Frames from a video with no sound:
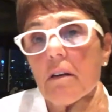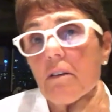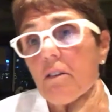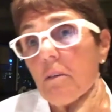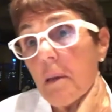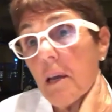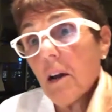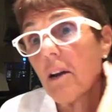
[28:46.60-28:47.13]
to
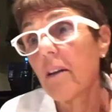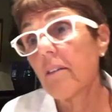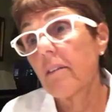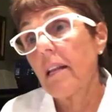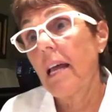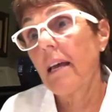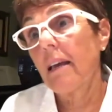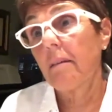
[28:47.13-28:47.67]
be honest,
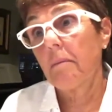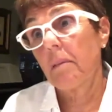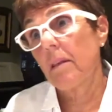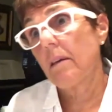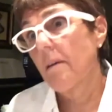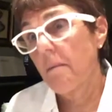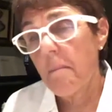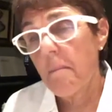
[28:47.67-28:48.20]
like
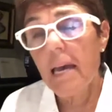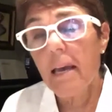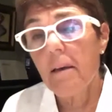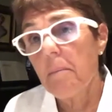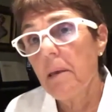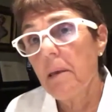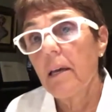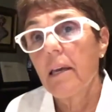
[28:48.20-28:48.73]
the
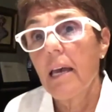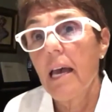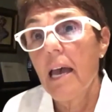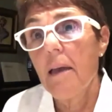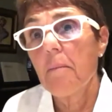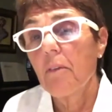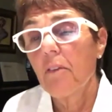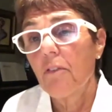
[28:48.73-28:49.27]
Maccabiah
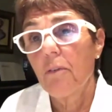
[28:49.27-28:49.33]
Games